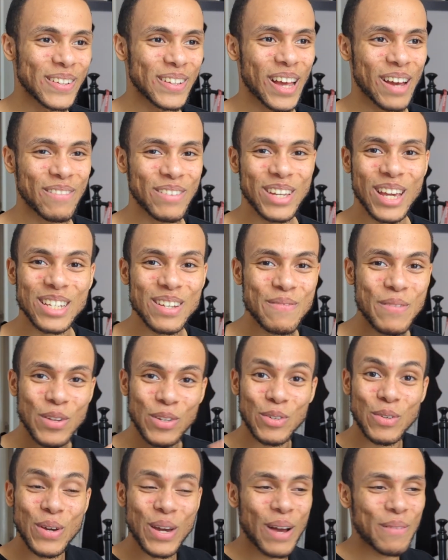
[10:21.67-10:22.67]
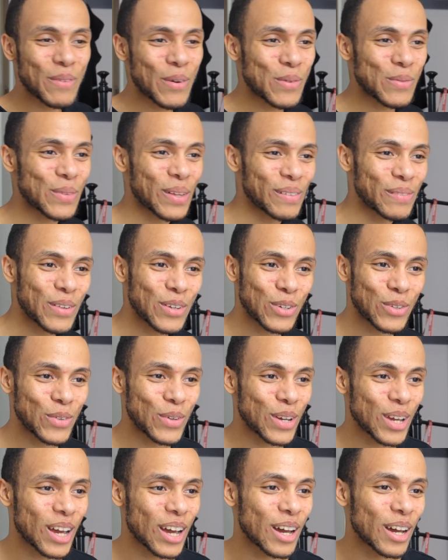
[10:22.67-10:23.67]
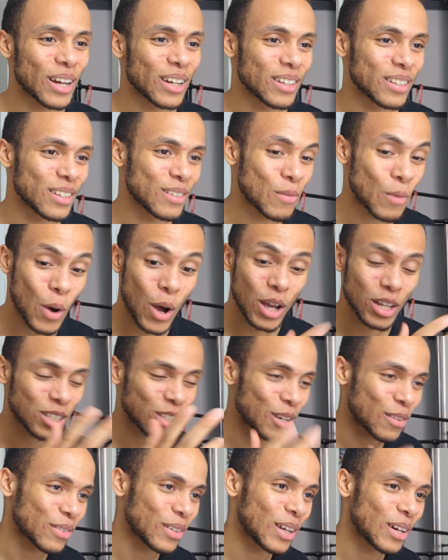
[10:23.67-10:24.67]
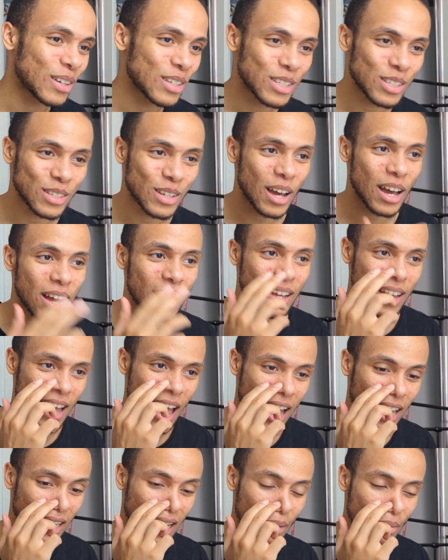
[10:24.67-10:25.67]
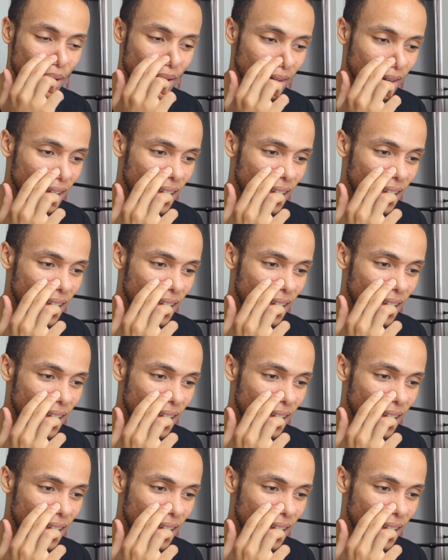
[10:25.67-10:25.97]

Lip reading: I'm like, "Yeah, I'm not doing work stuff now. This is academic."